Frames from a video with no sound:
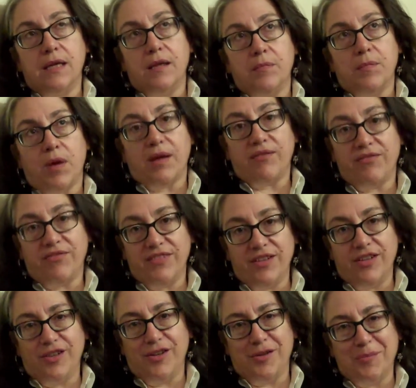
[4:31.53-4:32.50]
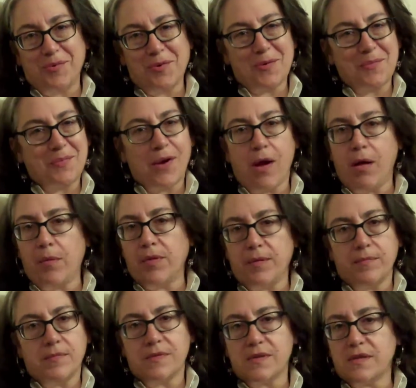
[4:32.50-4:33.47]
in my film are the
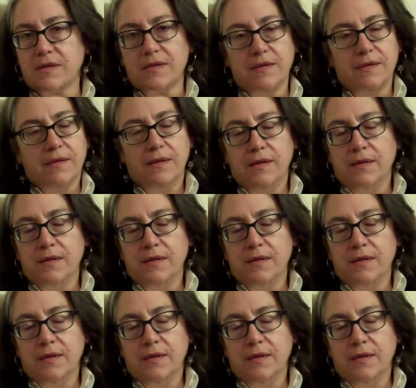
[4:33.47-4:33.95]
problems